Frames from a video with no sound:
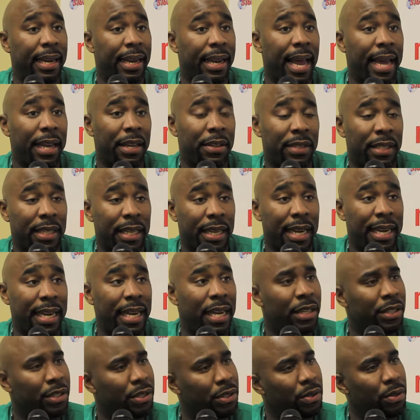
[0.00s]
Like you said, they need
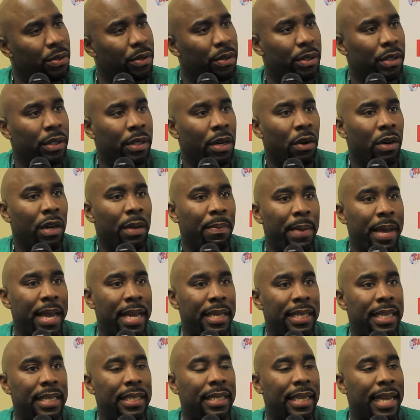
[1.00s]
a shooter. Jodie Meeks,
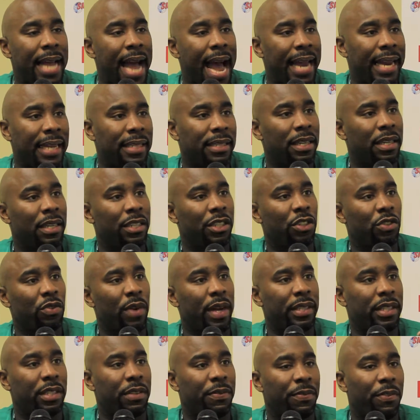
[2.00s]
he's a guy that's going to
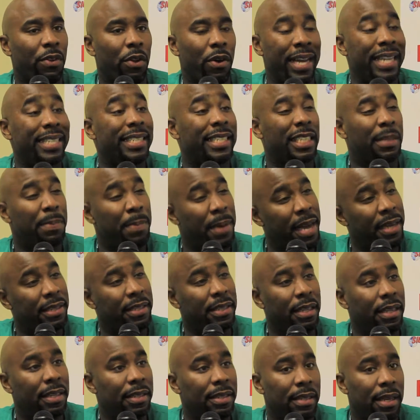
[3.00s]
stretch the floor. He's a
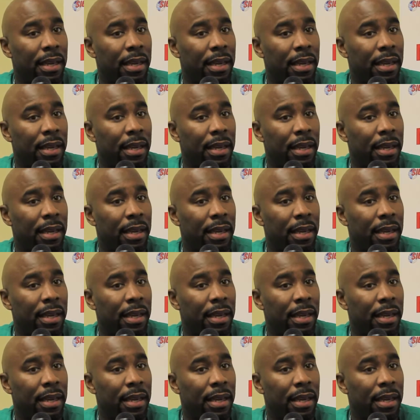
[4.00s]
specialist.